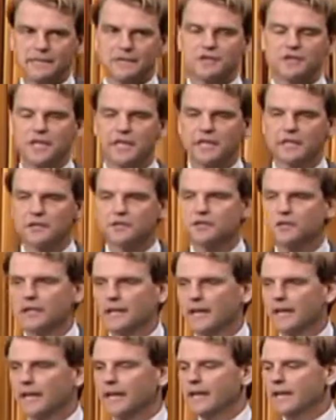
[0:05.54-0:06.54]
exchange,
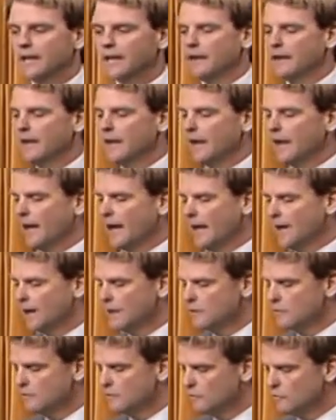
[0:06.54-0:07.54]

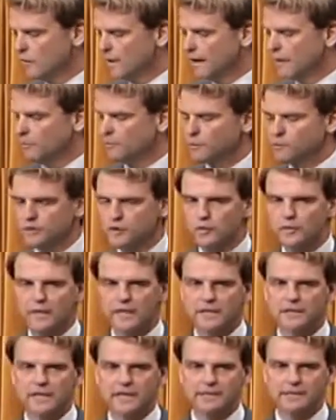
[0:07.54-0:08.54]
and I hope we do get
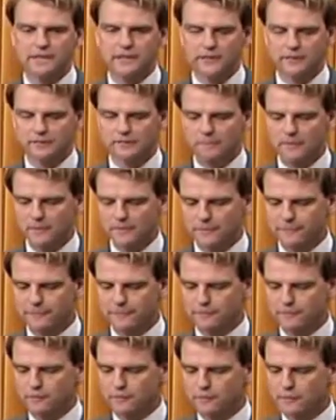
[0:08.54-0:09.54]
a chance to hear from the member
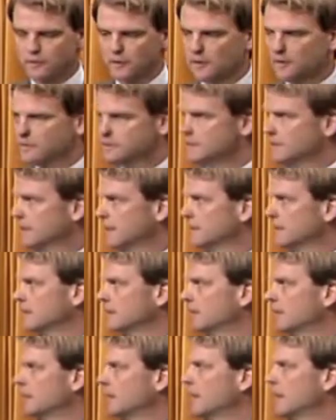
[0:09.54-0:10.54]
for Toronto Centre
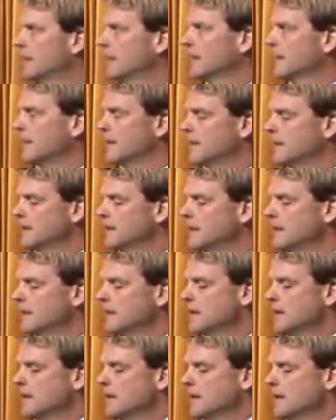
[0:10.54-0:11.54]
again
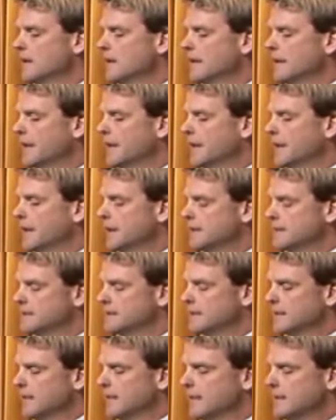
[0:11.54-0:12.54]

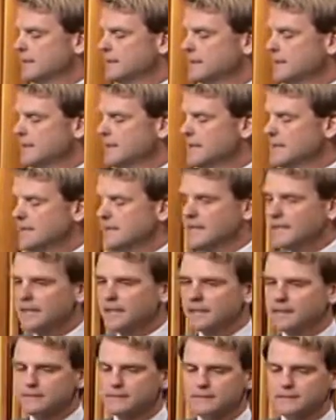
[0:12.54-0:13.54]
tonight, it
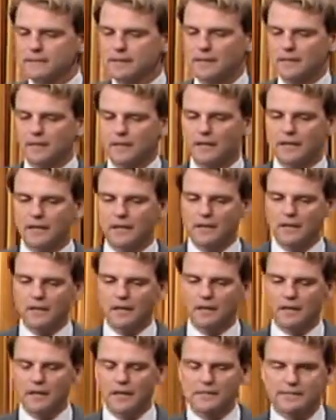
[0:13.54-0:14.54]
is
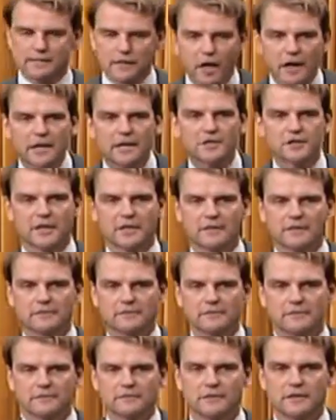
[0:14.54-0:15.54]
astonishing
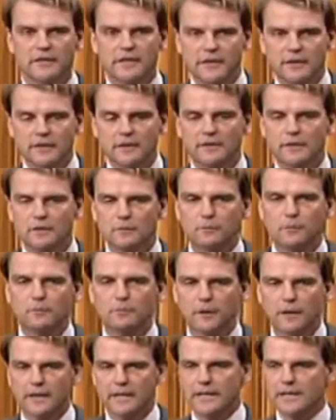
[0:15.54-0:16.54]
to hear the Liberal
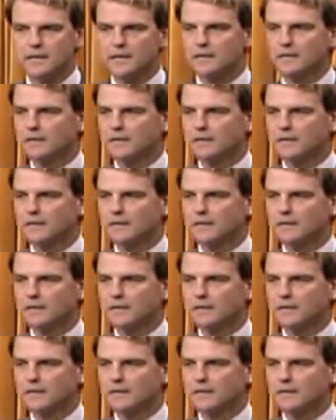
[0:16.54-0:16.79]
Party,